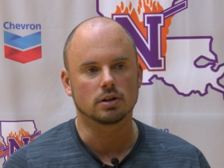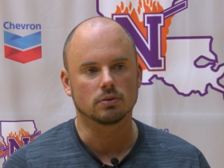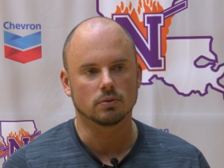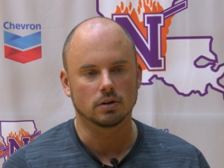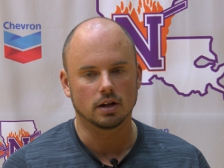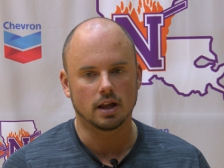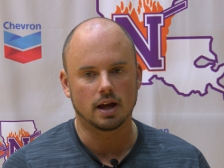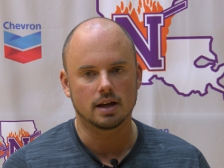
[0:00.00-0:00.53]
can
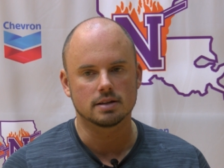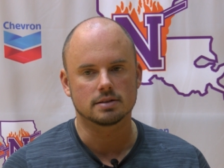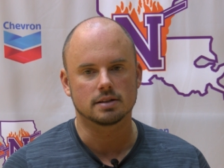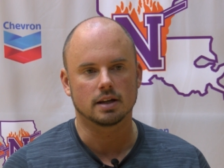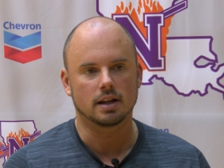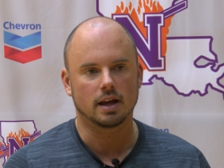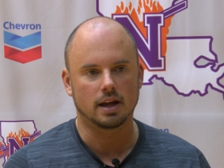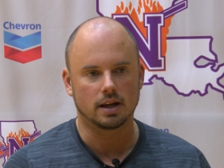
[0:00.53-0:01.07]
realize
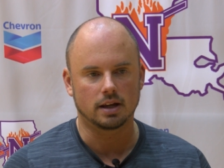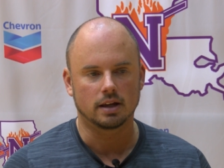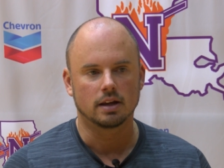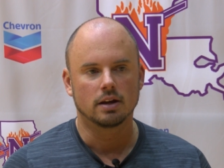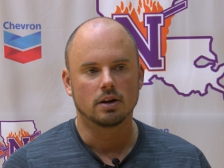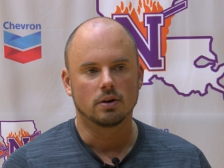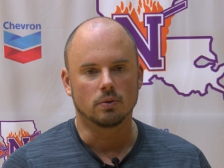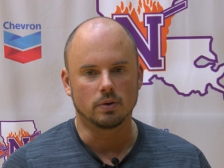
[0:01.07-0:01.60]
that hey,
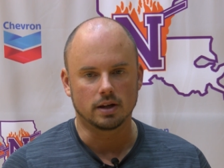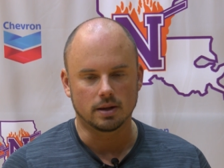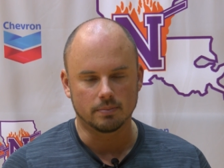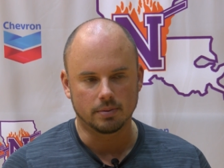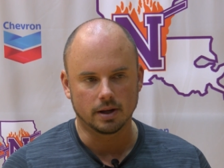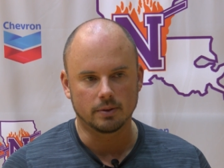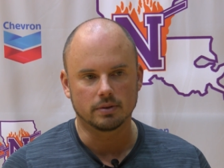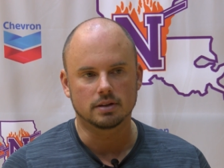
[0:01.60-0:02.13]
we
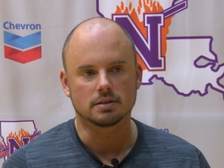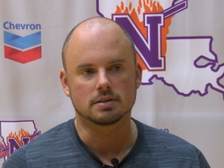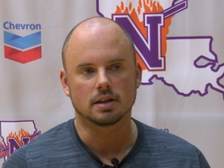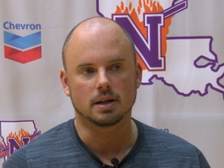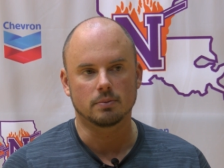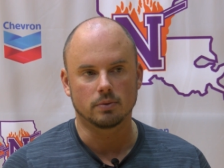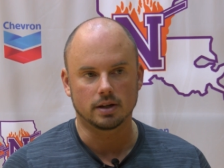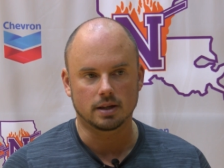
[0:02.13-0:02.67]
can play with this
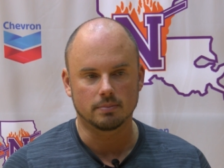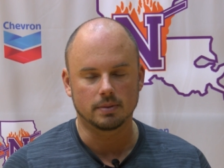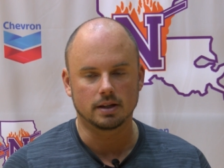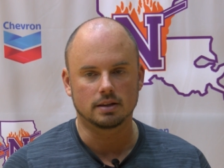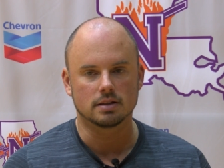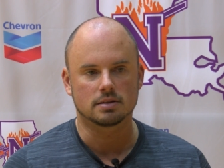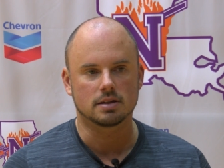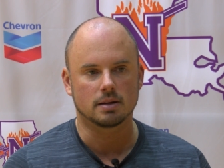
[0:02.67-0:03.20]
team, we can
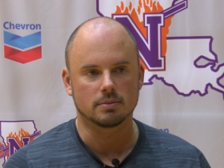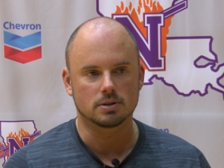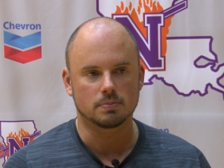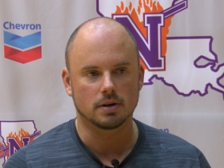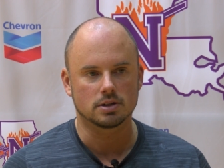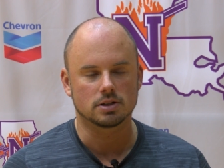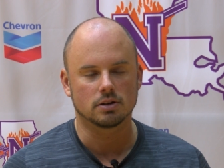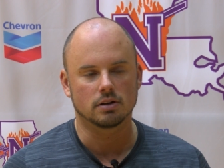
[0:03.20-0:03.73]
beat this team,
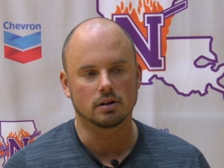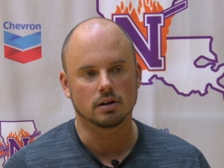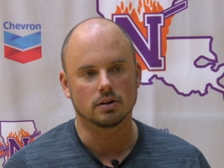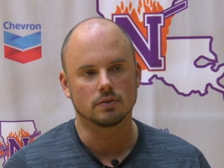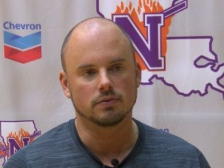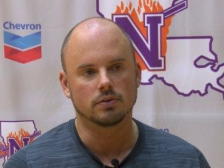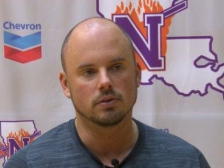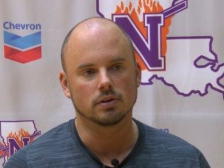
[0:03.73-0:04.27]
especially on our
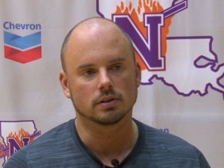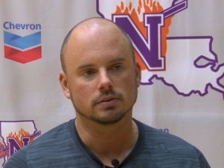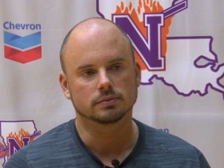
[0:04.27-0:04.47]
home floor.